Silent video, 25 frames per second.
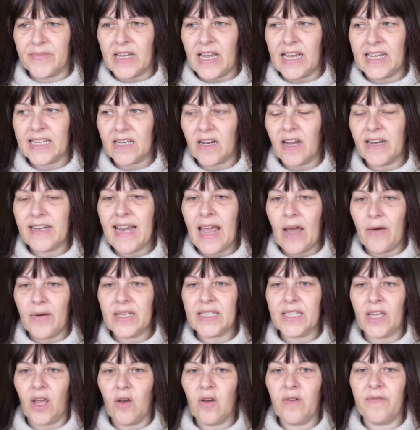it's like now
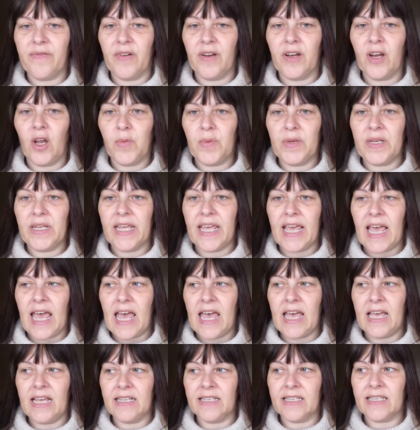it's over, nobody
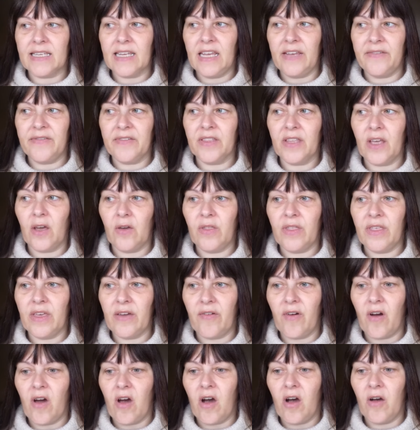cares, even though
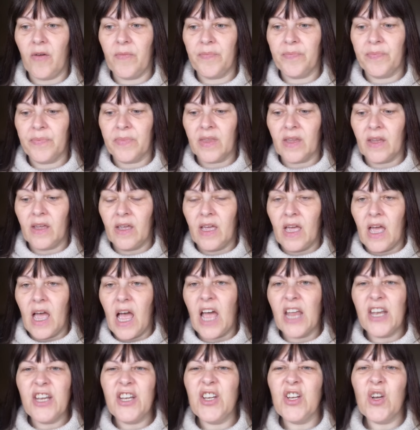there are
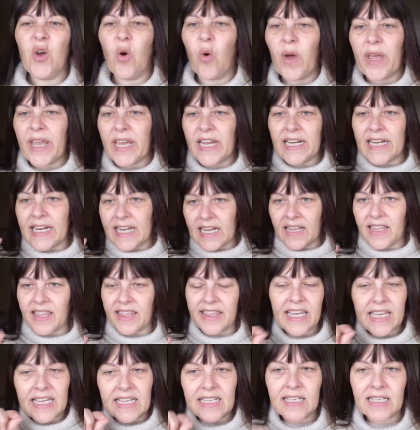annoying little
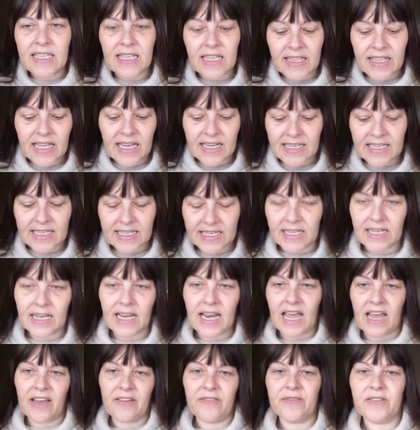things that they still
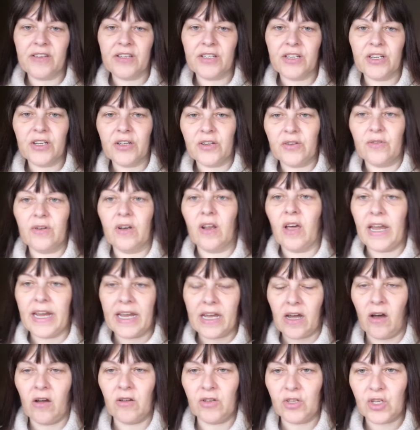have to do,
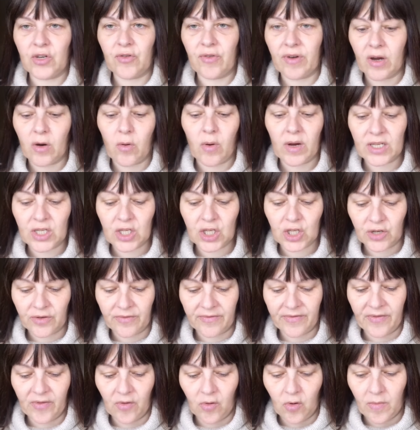like answer a
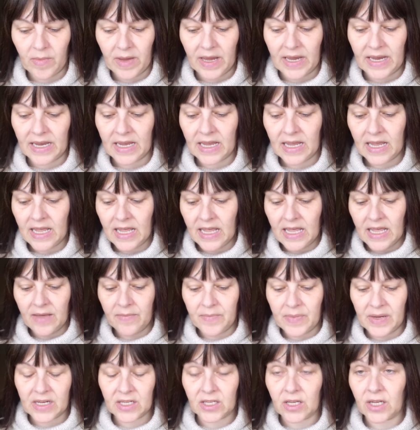question for me,
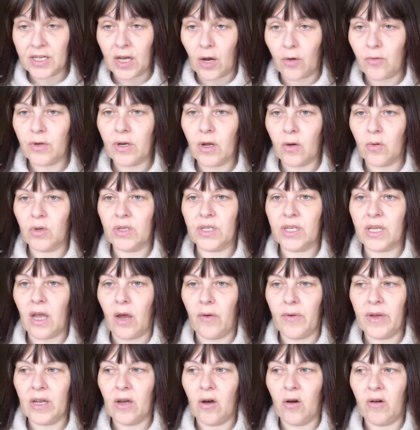because I don't know what's
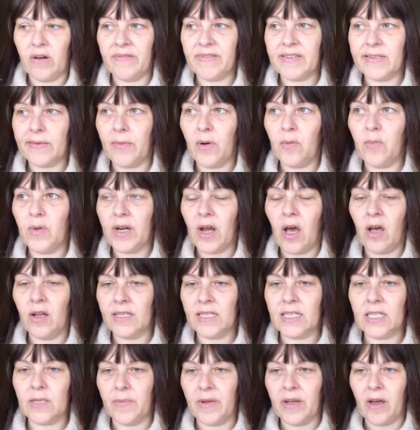going on. If someone would
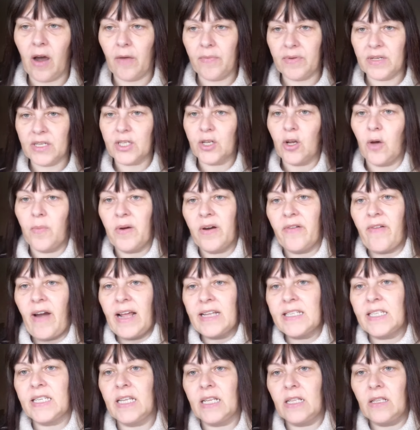answer me, I would stop
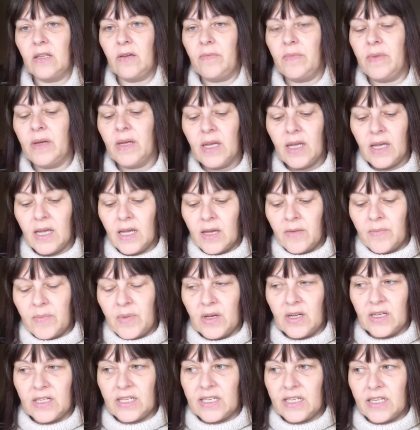harassing them,
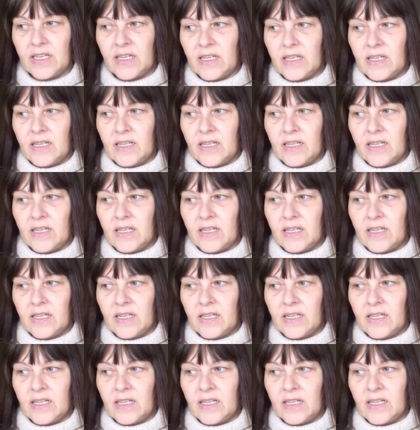but